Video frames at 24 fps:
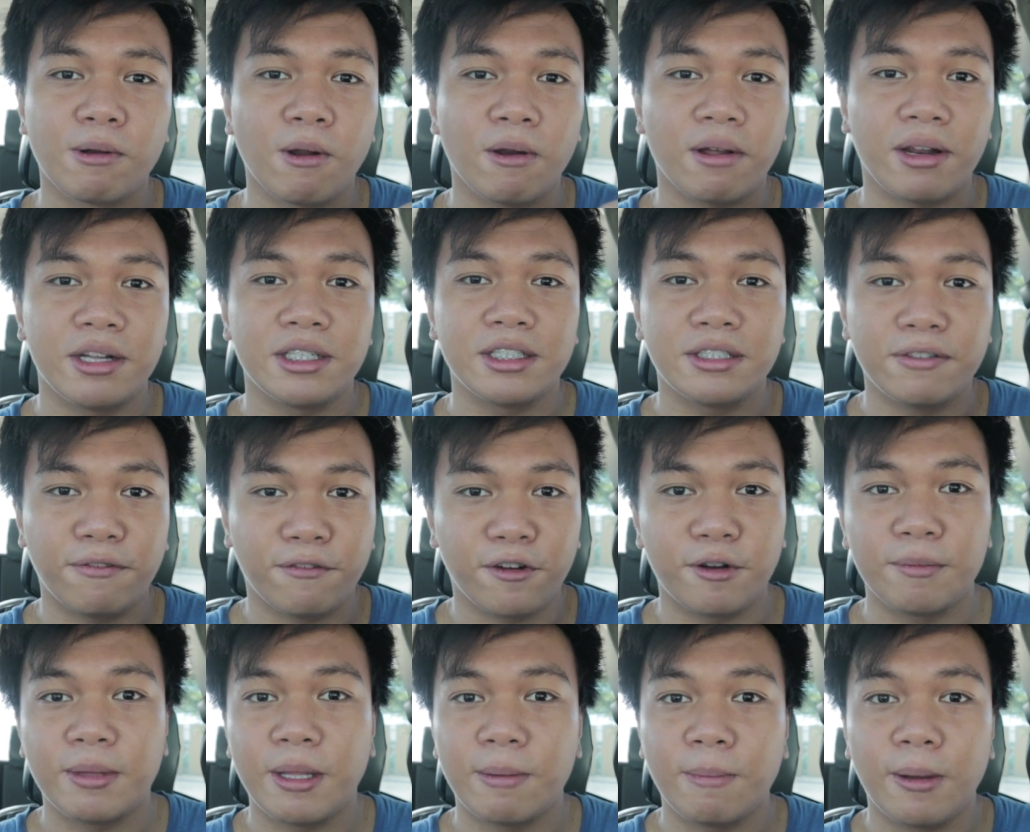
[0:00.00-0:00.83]
brokerage
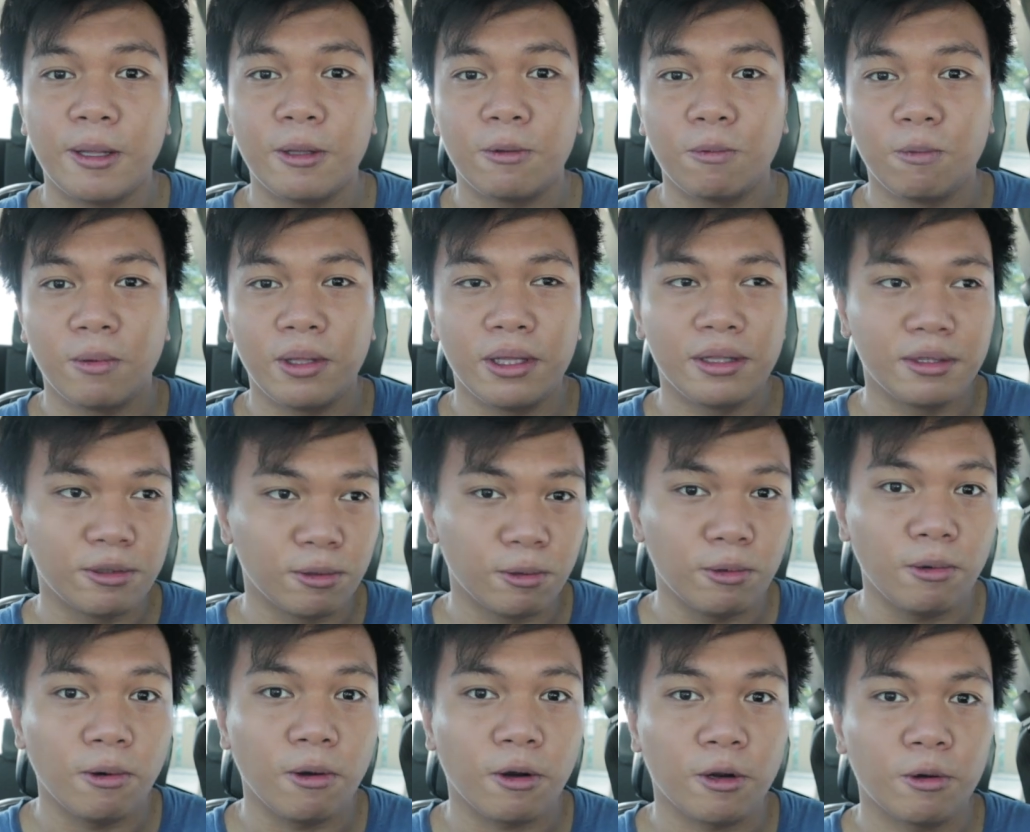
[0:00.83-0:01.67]
firm naman will
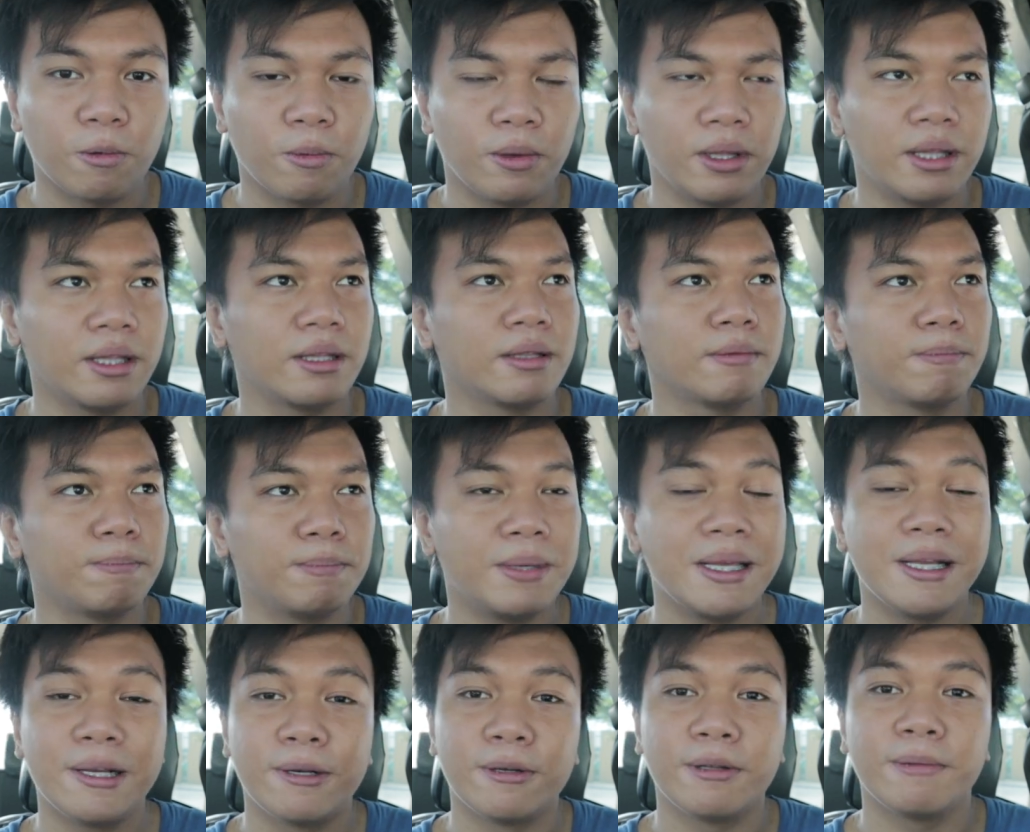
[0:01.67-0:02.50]
do or will
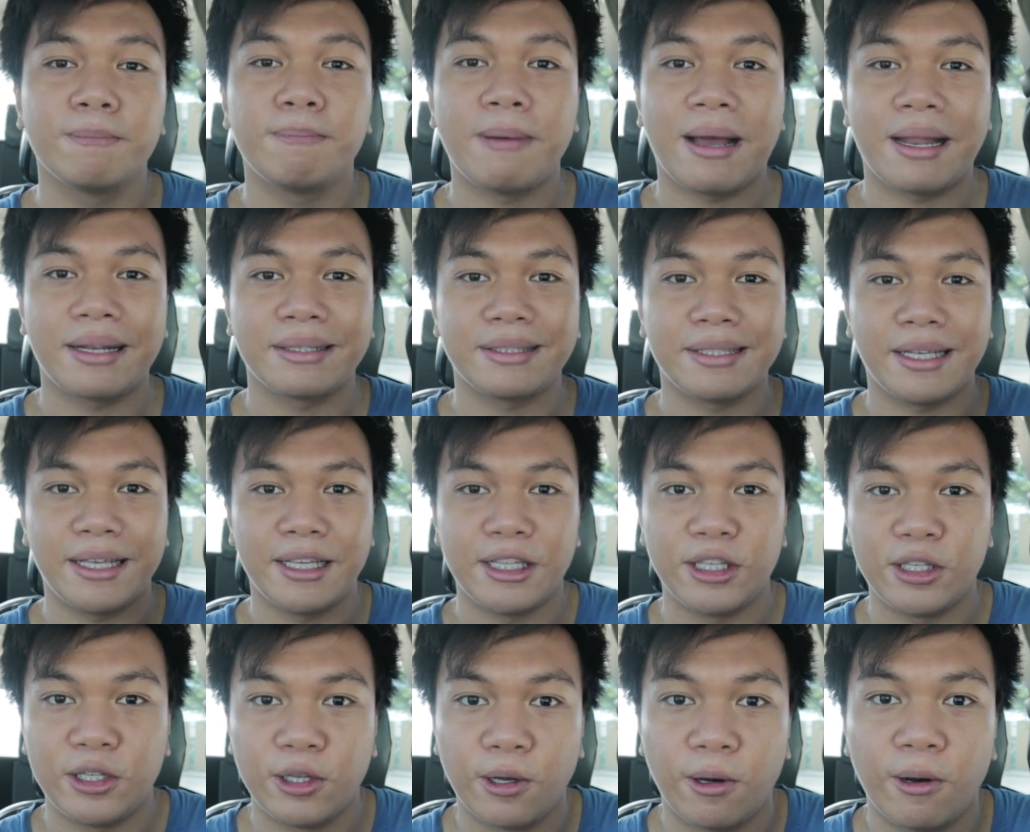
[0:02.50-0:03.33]
be good para sa
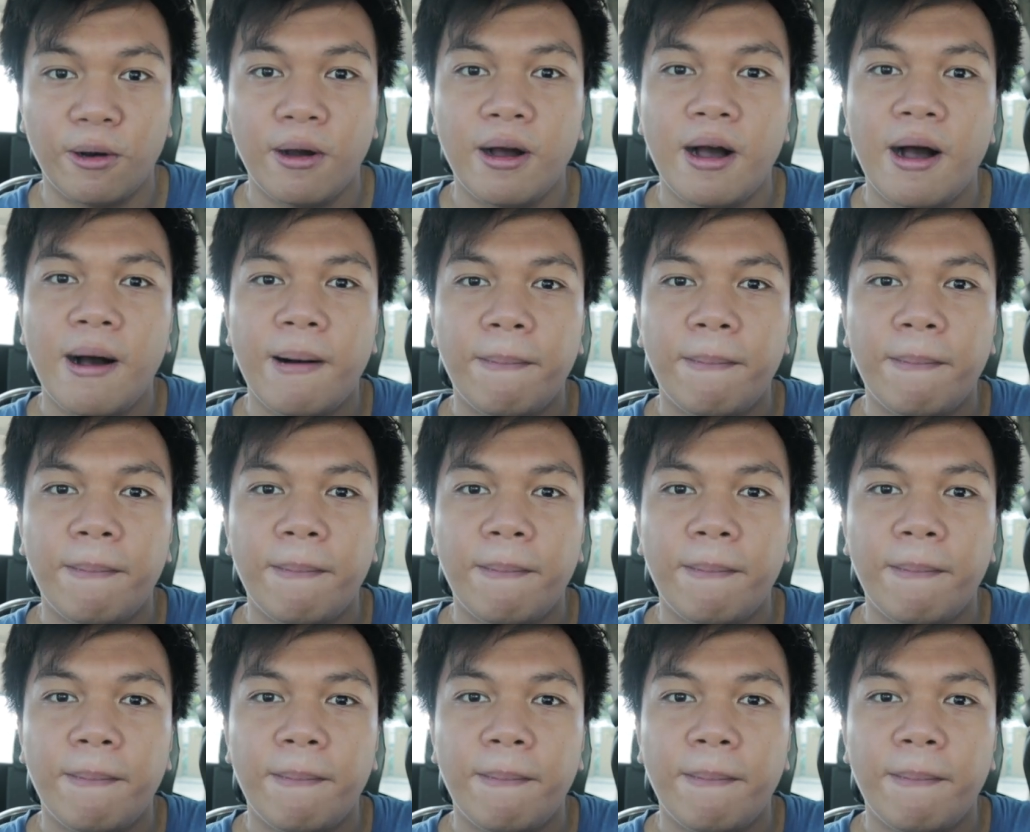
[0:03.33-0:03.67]
inyo.